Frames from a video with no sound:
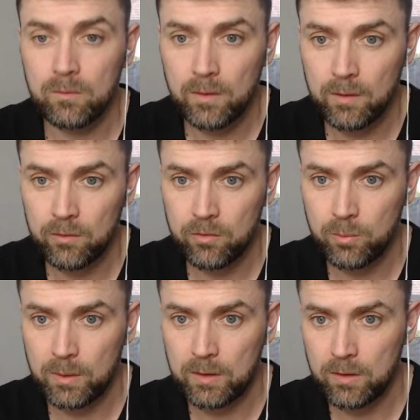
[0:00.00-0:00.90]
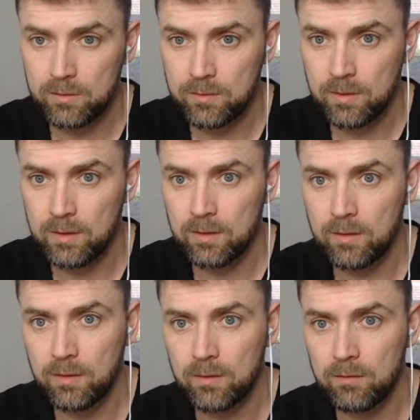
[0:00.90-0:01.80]
What else have we got in
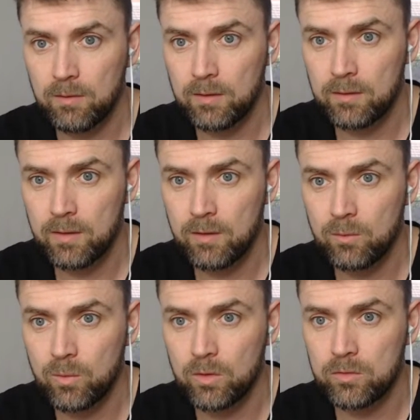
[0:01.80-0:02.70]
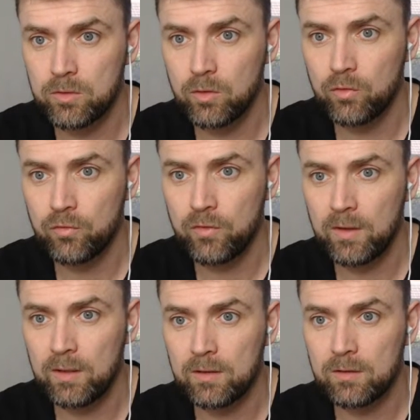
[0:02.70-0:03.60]
here right now? What do you
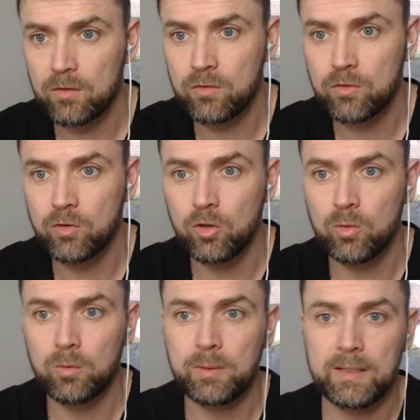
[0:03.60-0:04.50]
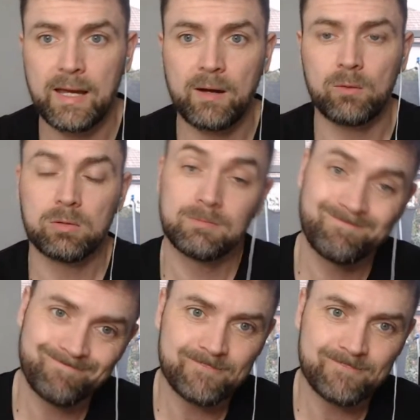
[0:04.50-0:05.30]
think the score will be now?